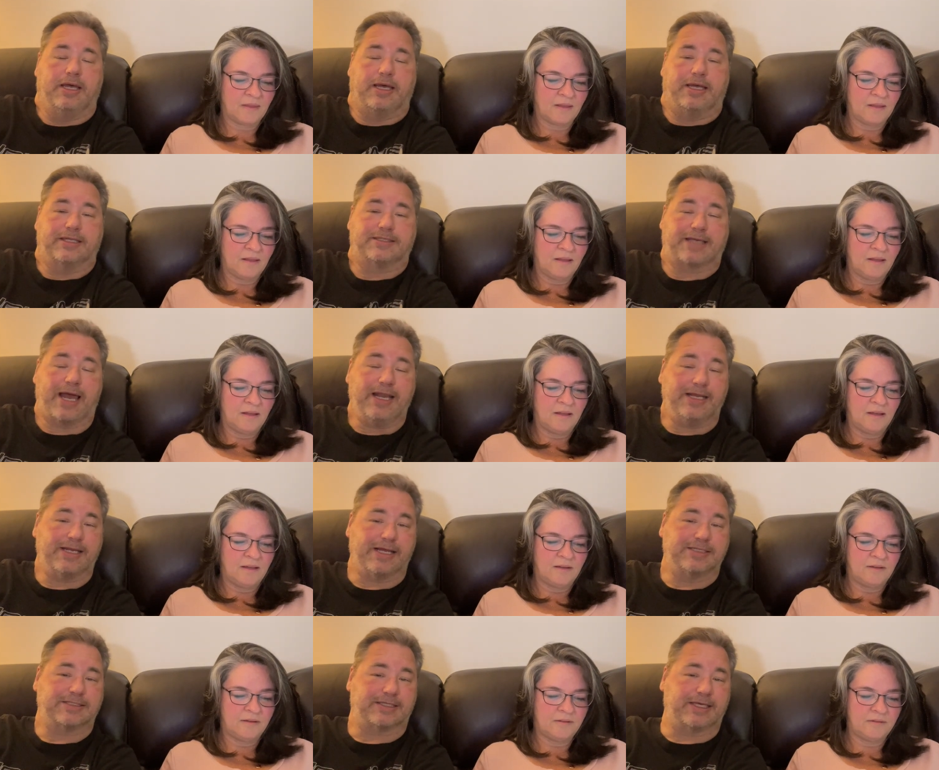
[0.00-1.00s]
Speaker 1: It's got a
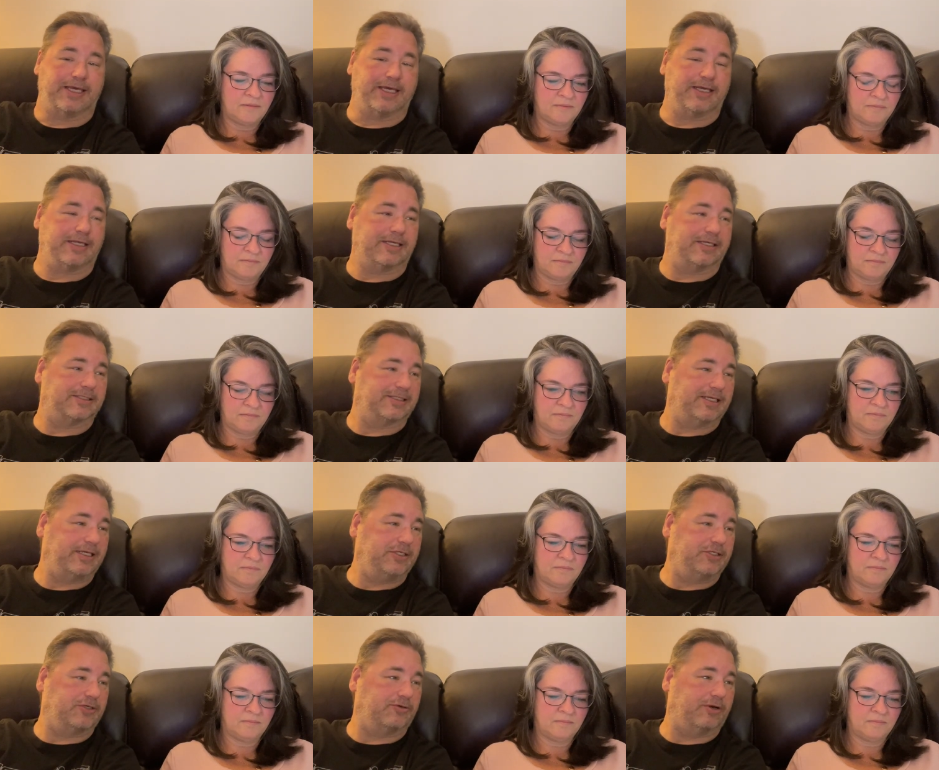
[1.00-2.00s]
nice kick and a zing
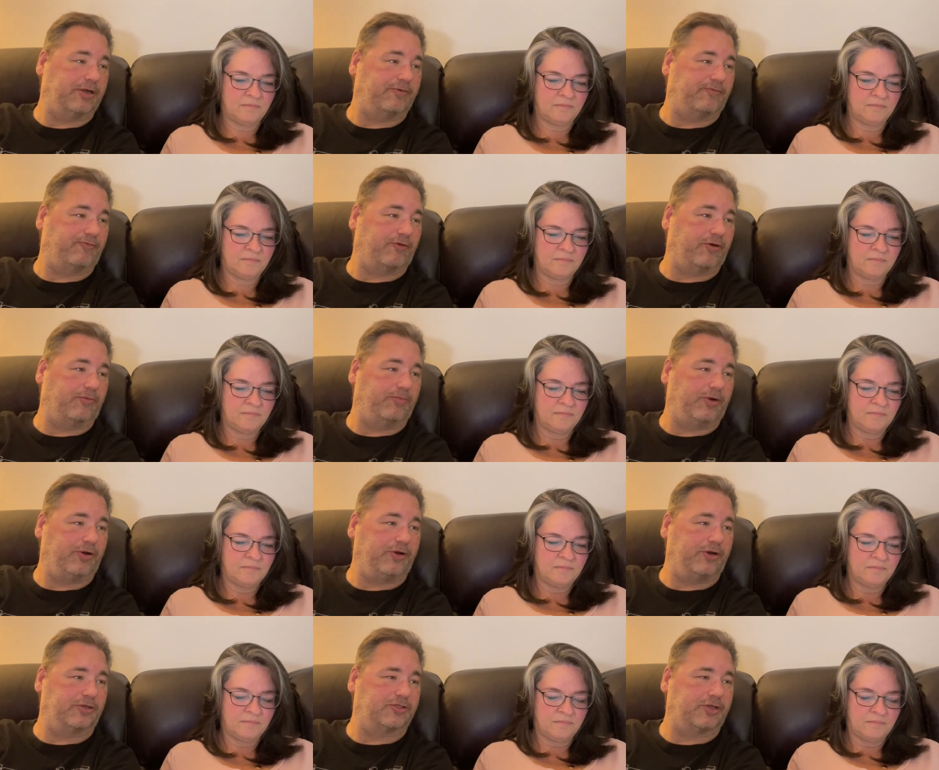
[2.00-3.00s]
to it for a
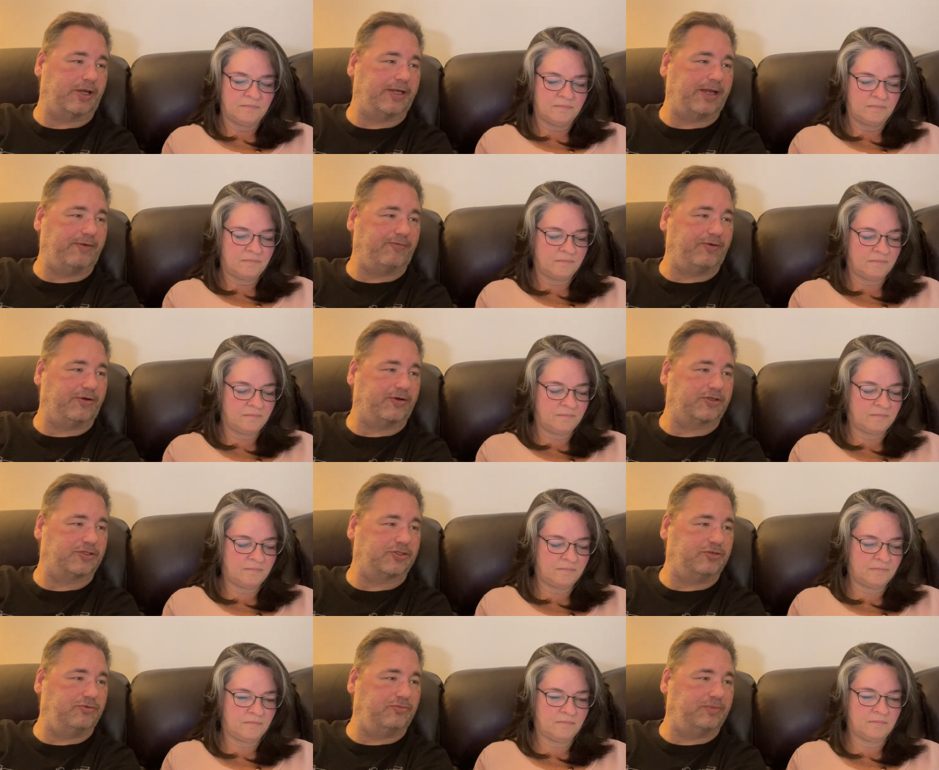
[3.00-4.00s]
burger, so I never
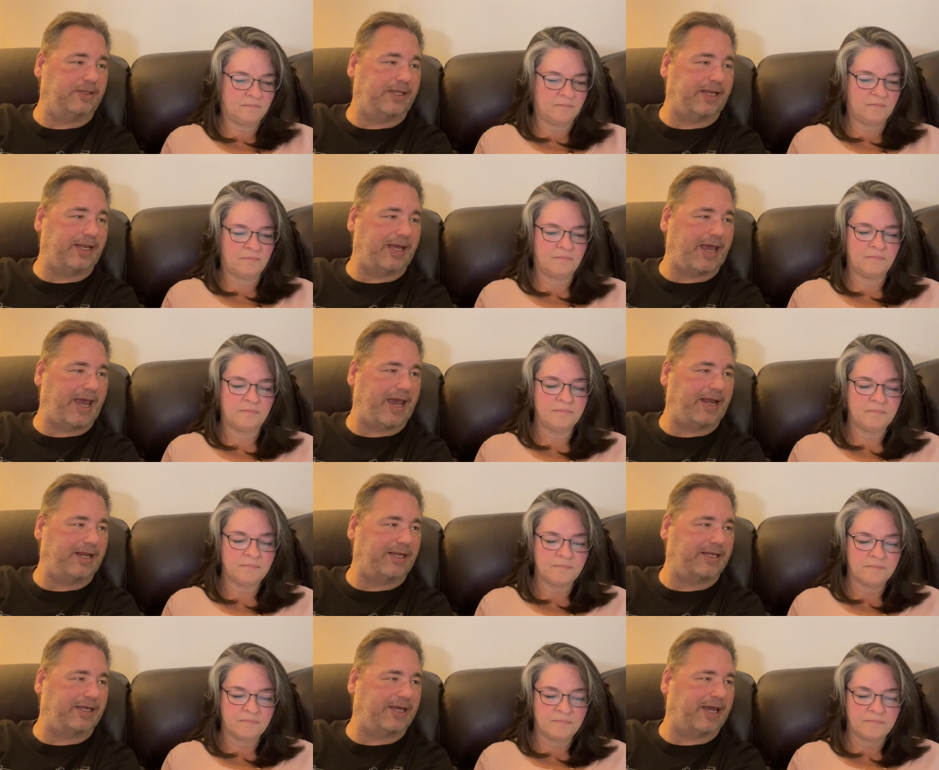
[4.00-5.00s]
assumed that it had
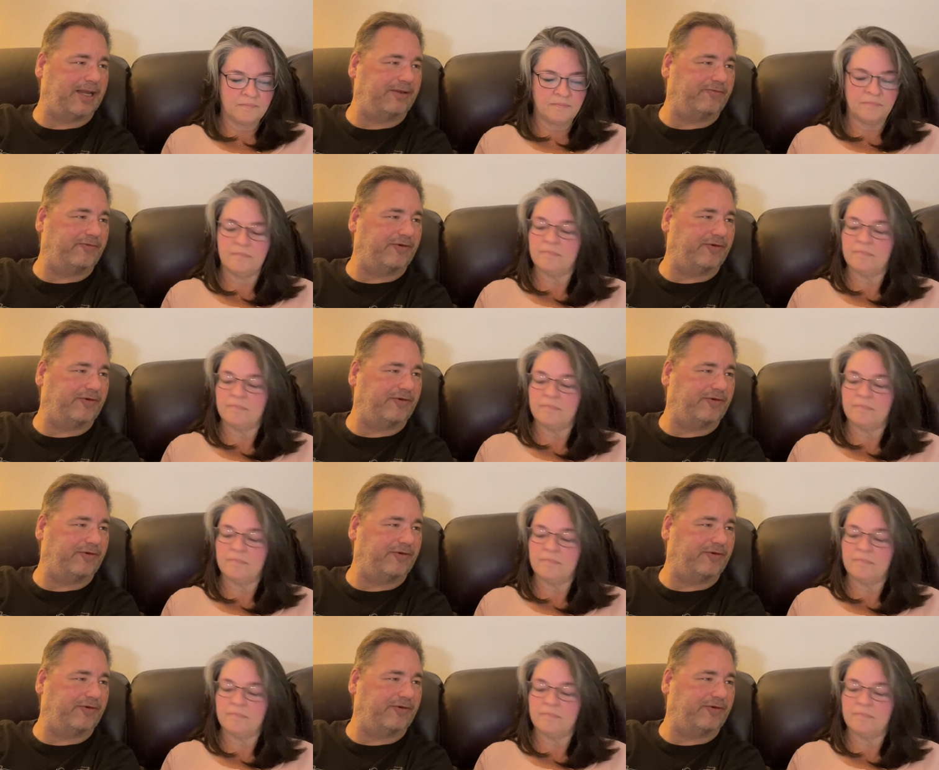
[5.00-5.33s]
any kind of